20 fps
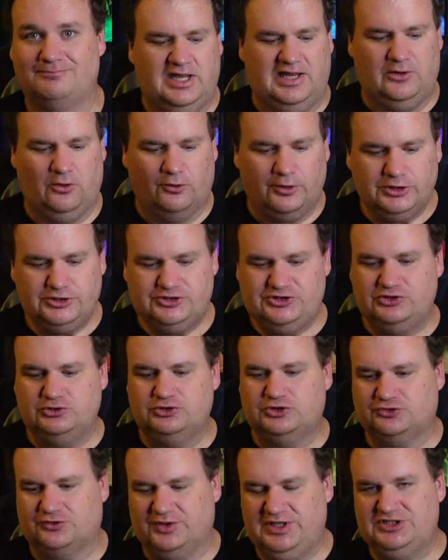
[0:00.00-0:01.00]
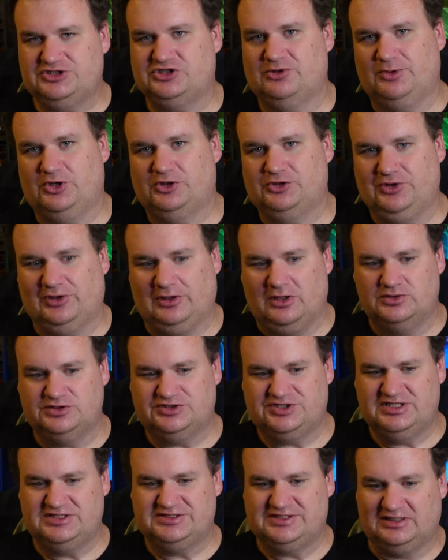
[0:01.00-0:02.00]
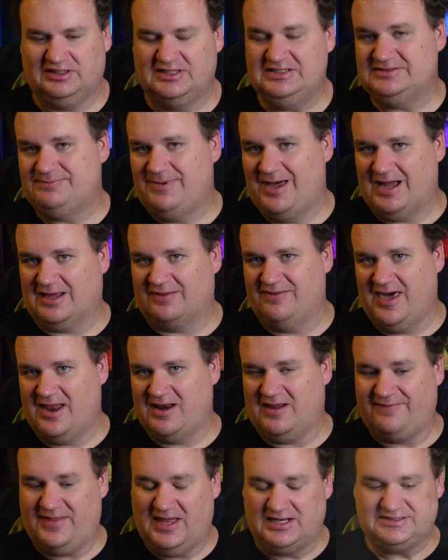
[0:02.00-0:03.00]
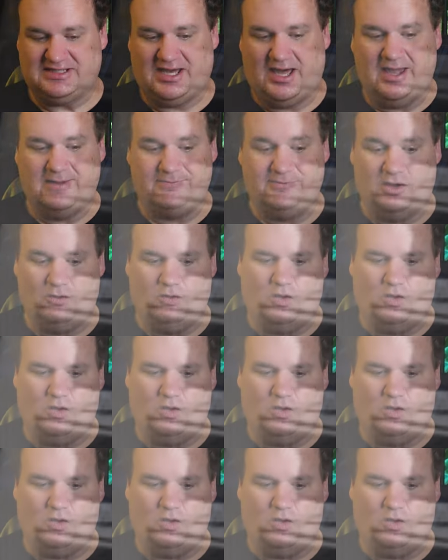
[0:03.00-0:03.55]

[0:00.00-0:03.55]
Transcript: In order to treat tuberculosis, at least back then at that time, they